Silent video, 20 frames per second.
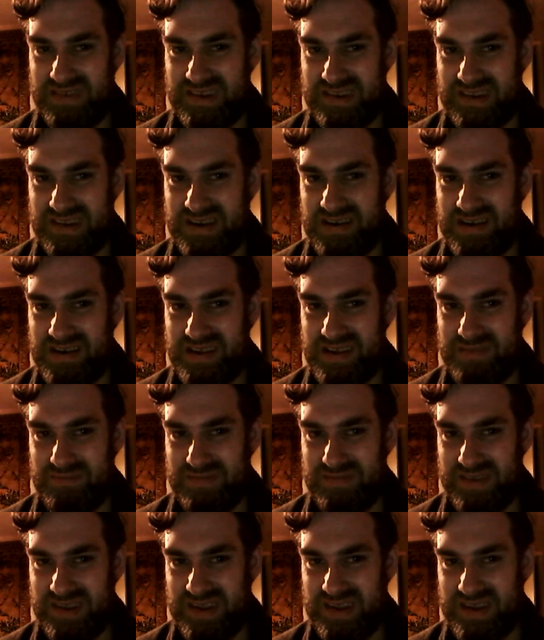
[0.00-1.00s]

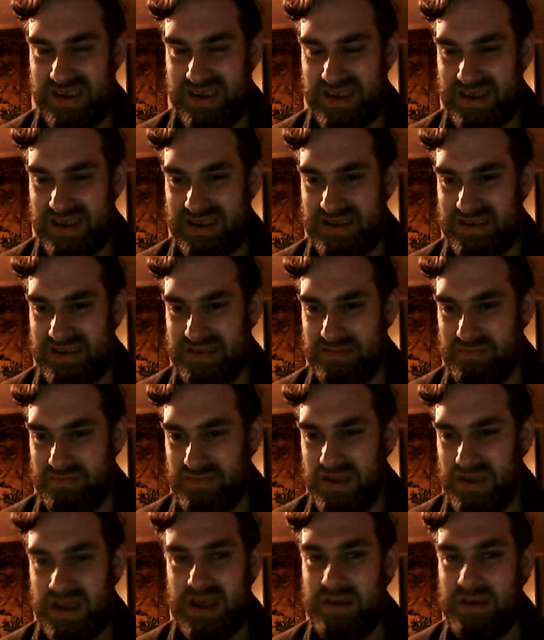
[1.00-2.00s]
times,
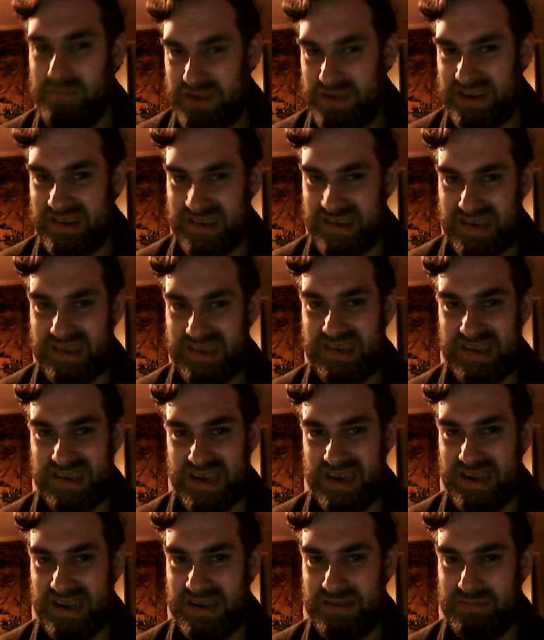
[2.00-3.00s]
because it's
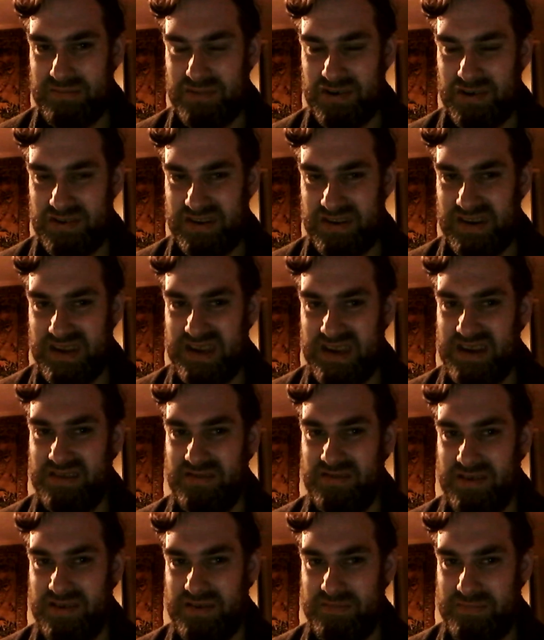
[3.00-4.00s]
set in the modern
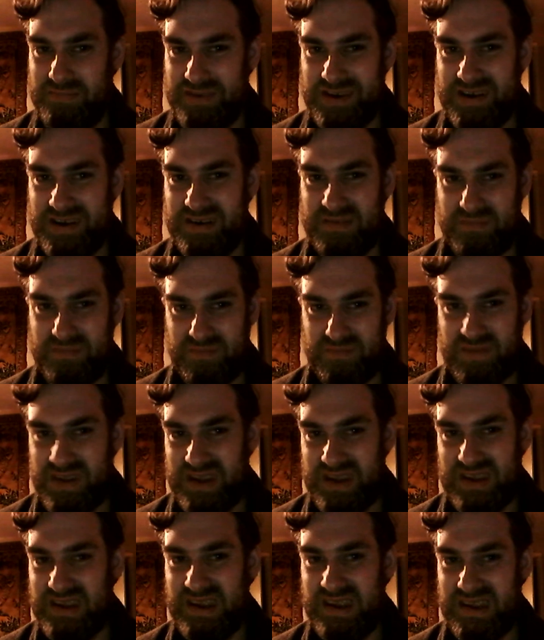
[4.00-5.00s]
era, but
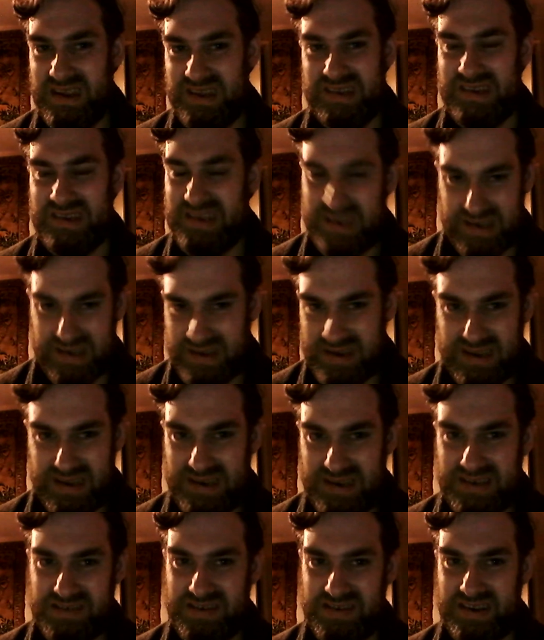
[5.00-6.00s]
it's
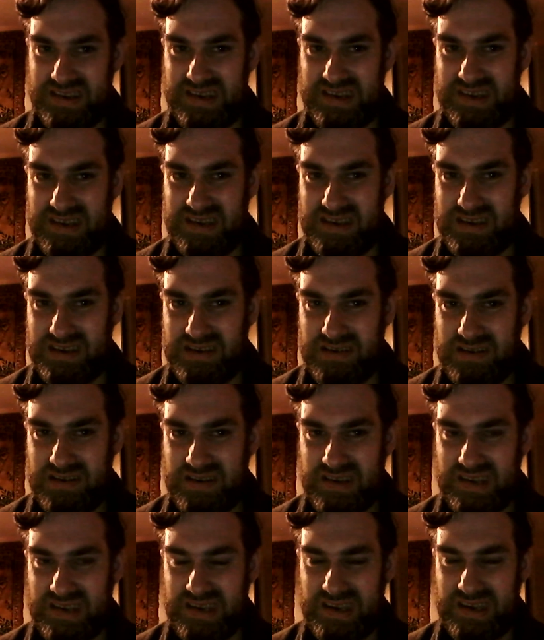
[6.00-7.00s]
interesting. You
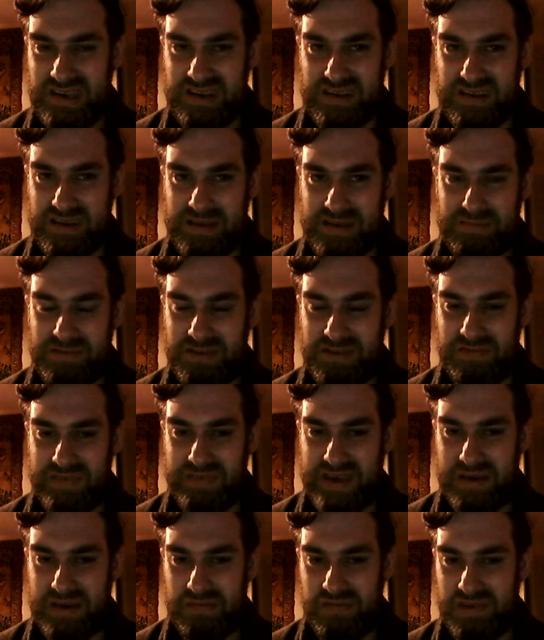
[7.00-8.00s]
see clips of
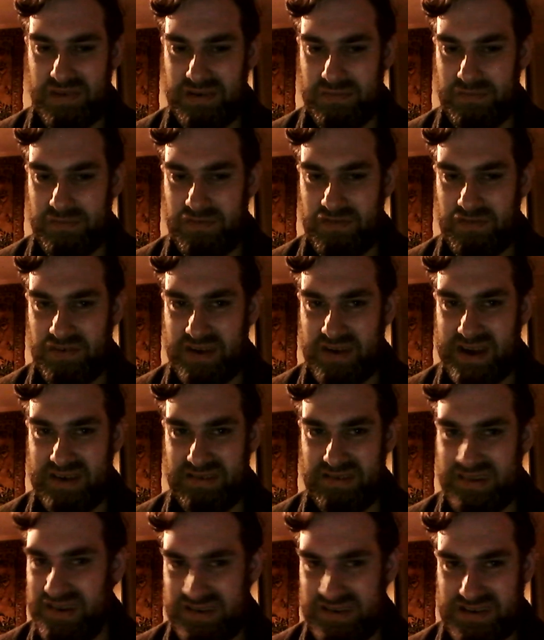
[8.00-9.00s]
that film
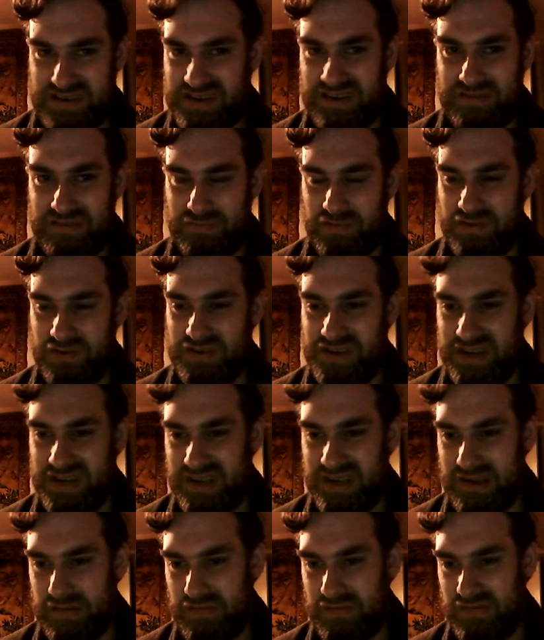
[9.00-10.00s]
throughout, so she's
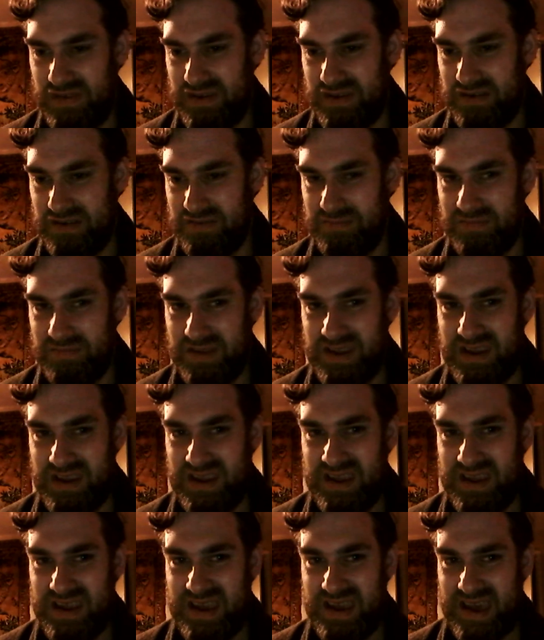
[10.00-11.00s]
watching the film,
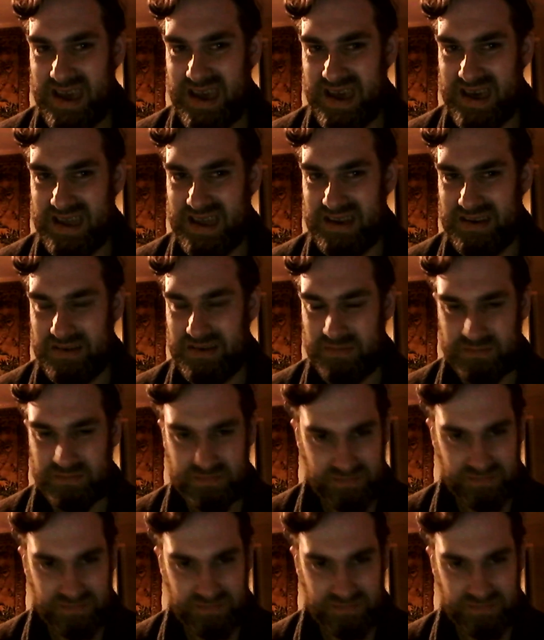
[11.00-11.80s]
and